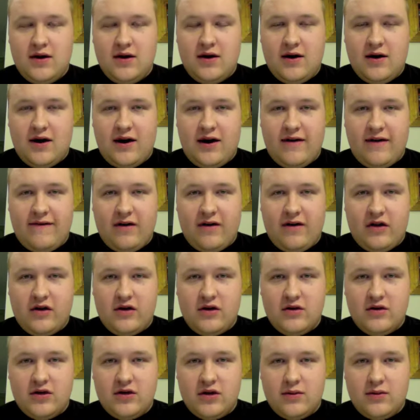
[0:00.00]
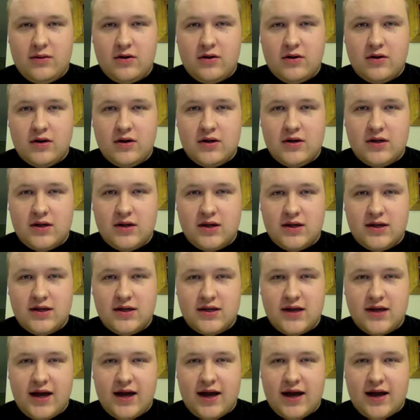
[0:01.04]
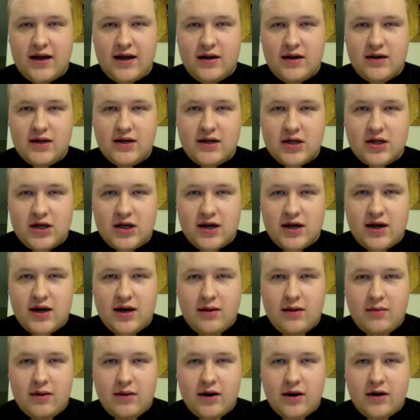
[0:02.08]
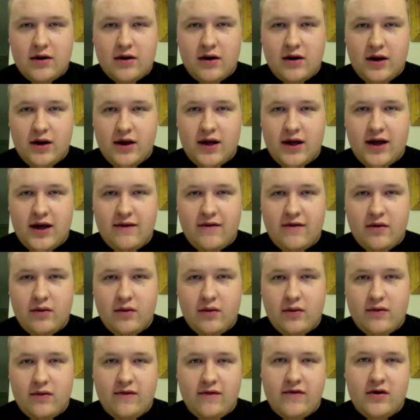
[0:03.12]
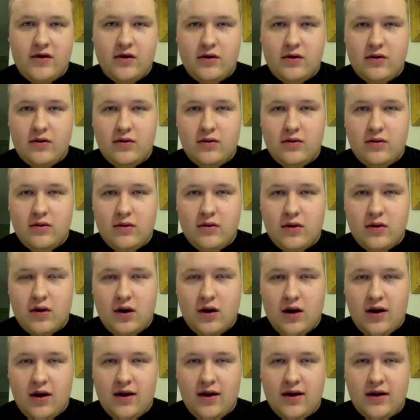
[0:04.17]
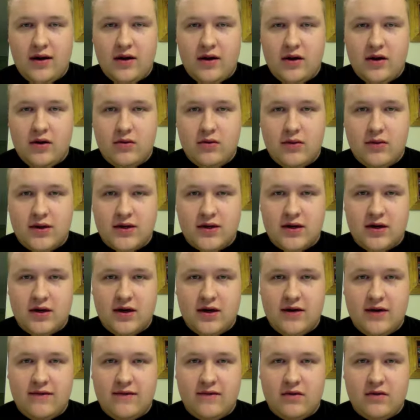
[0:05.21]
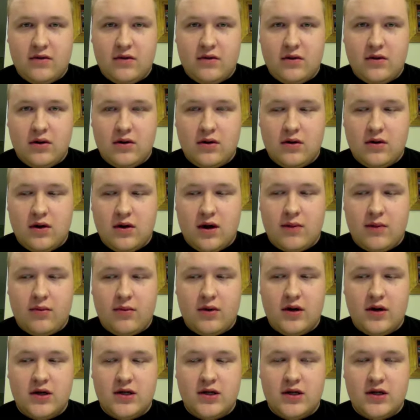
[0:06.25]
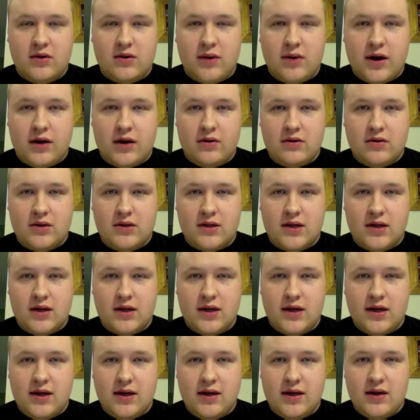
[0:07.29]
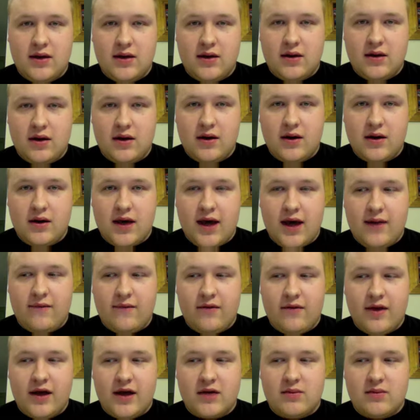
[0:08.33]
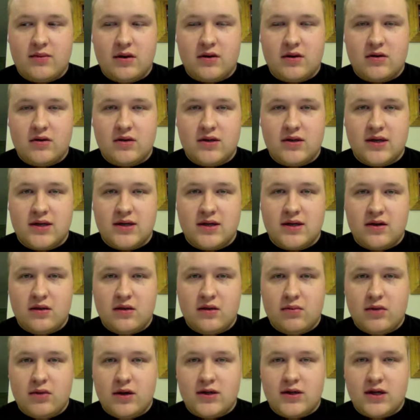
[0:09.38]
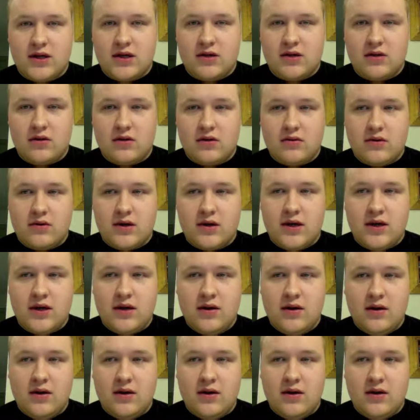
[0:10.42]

Hi fellow YouTubers, this is Hackin' DJam here to give you a review on the new Resident Evil Operation Raccoon City game for the Xbox 360 and the PlayStation 3.